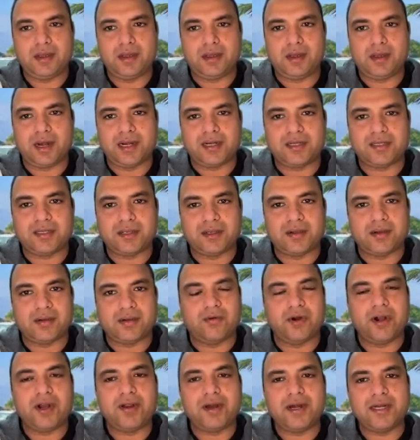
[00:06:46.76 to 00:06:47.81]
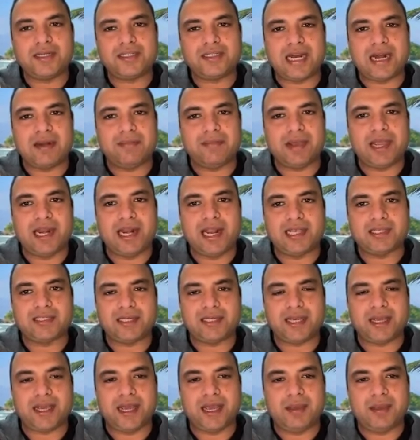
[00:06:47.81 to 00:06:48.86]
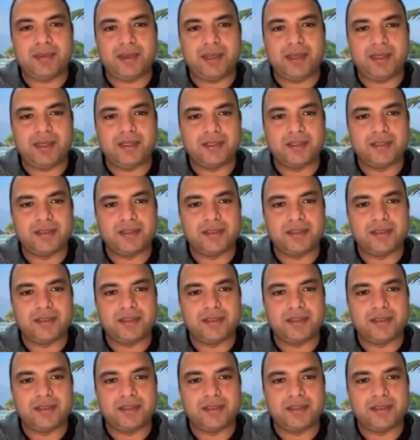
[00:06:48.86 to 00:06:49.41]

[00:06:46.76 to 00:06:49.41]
All right. So what do you understand by elastic IP?